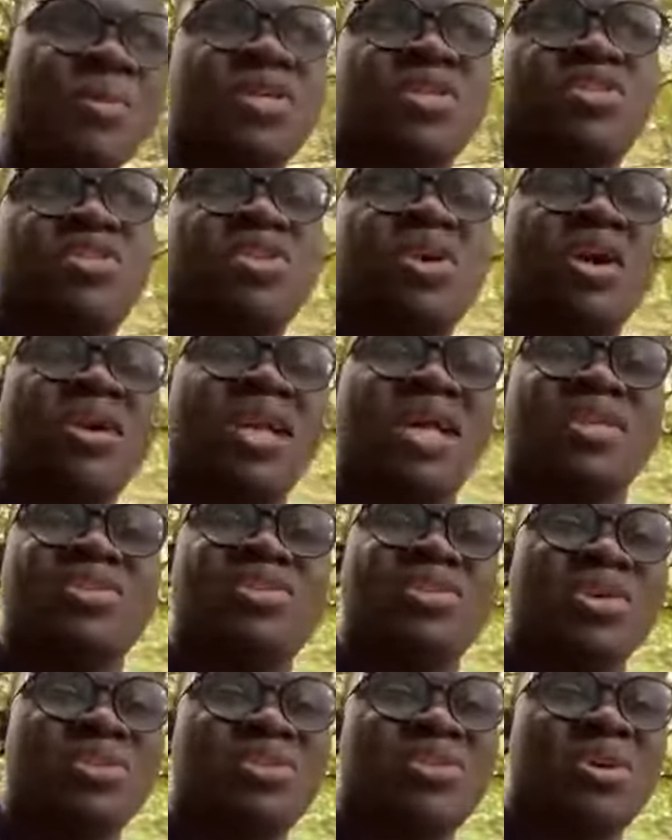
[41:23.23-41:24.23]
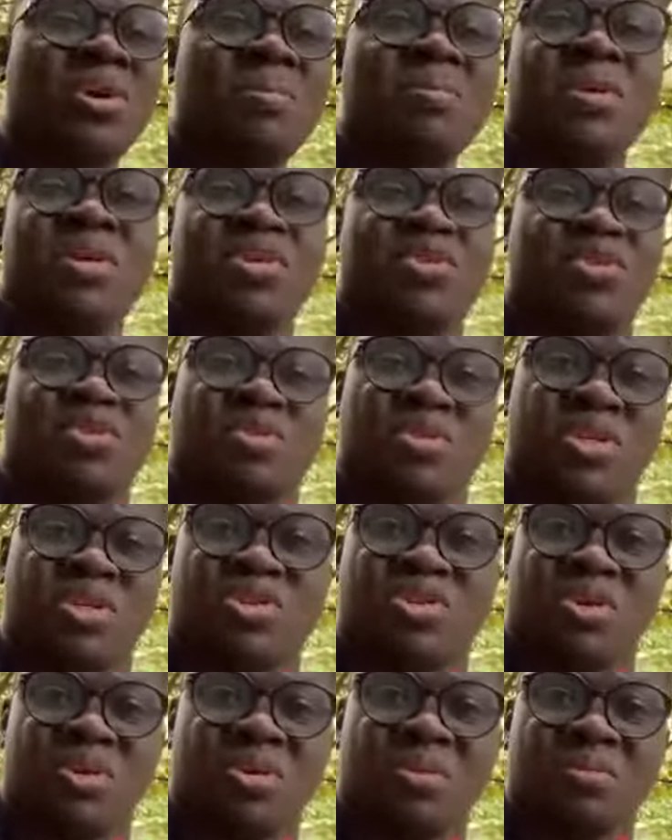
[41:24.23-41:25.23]
action. I hope
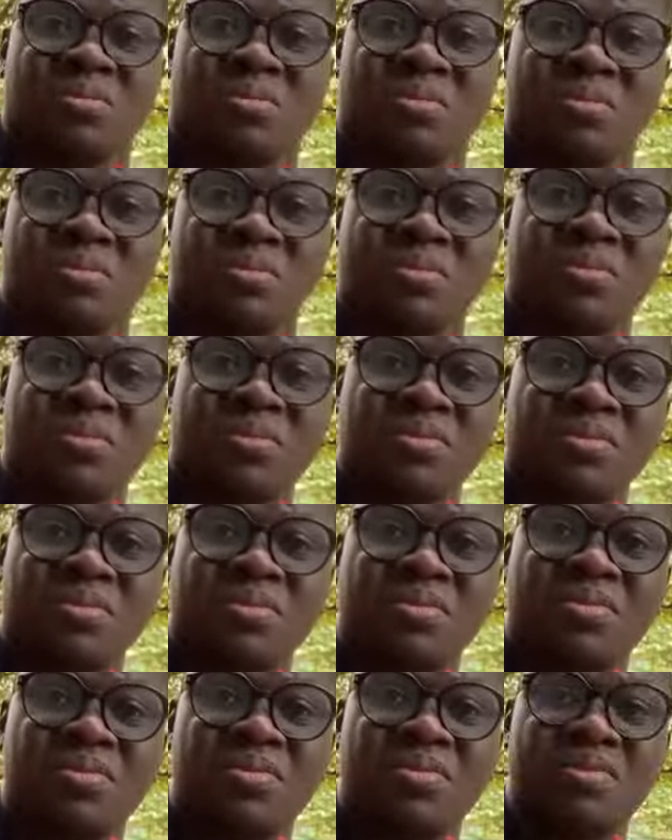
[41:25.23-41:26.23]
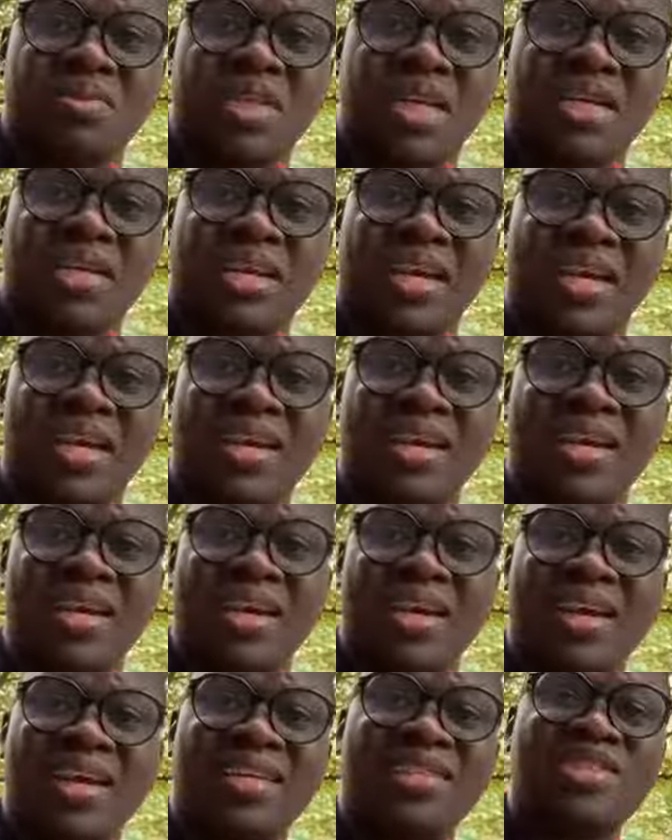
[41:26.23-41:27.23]
you make a decision, because knowledge
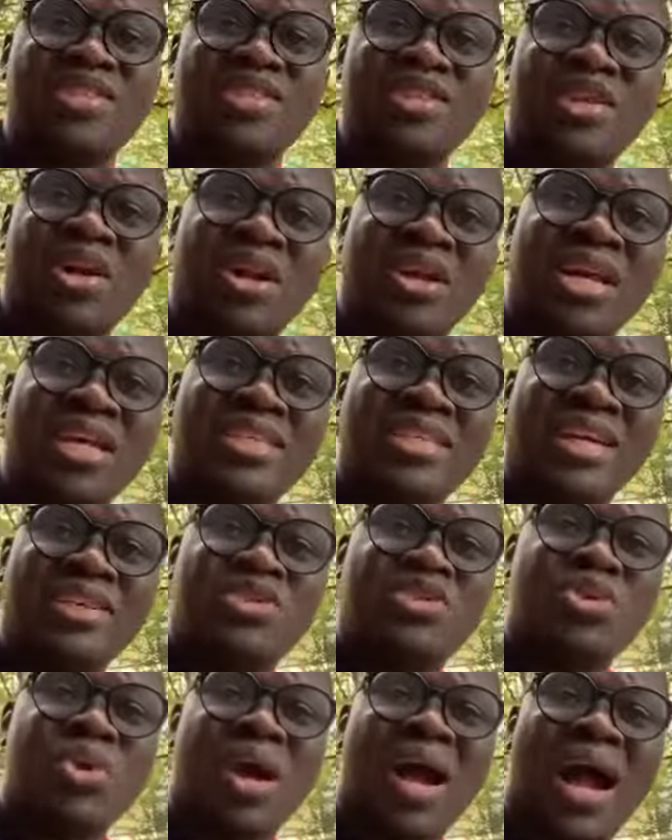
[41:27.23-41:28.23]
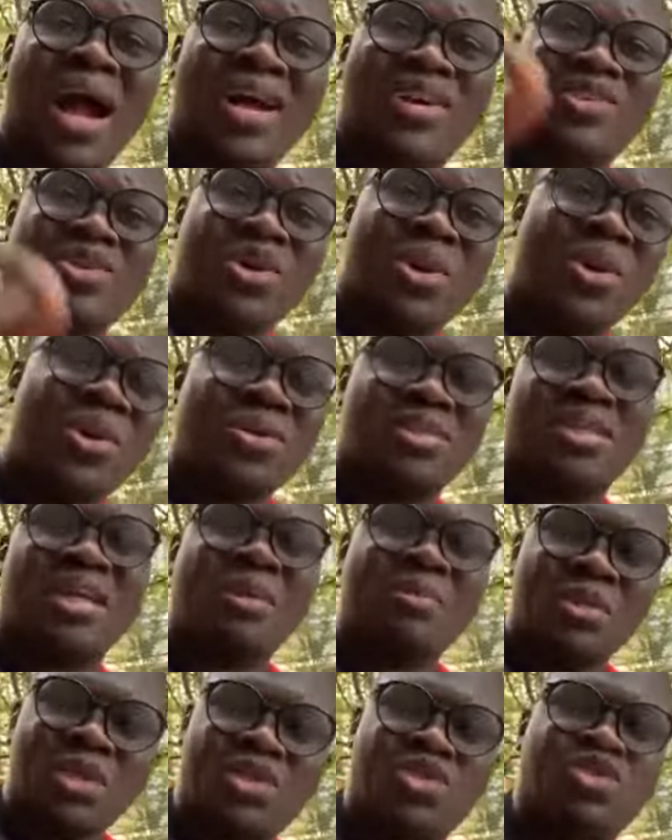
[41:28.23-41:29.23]
does not make you richer.
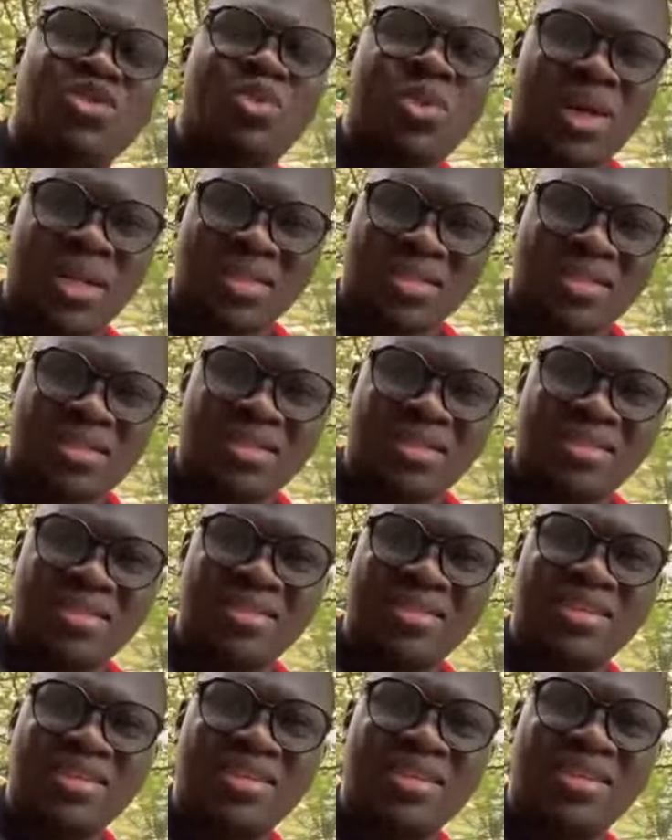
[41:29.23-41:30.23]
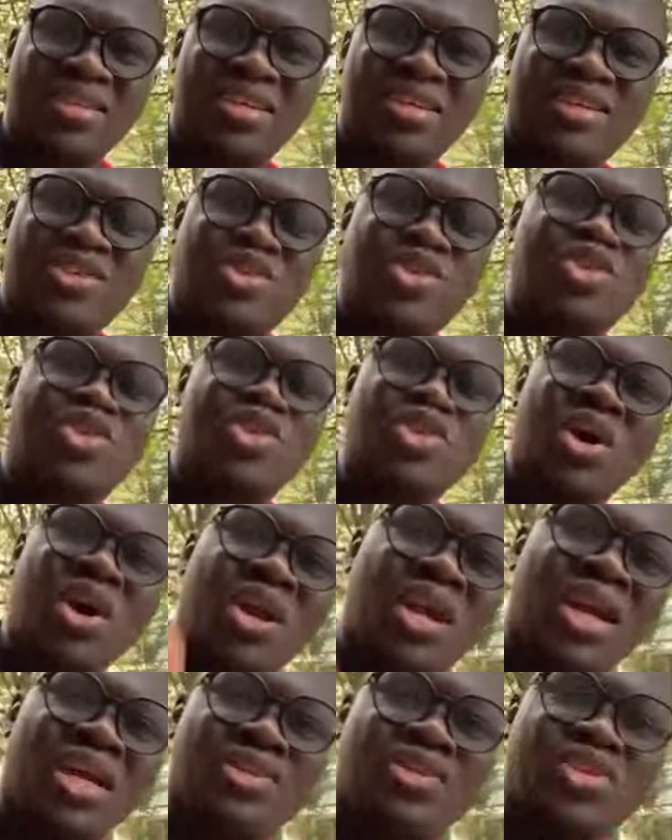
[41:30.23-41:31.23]
Okay? It is knowledge
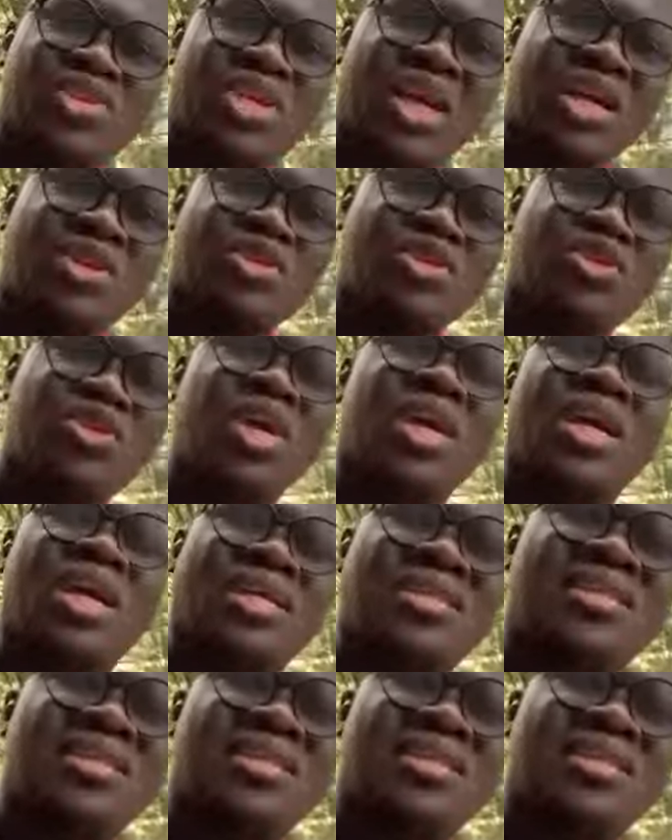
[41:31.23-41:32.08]
that you act on that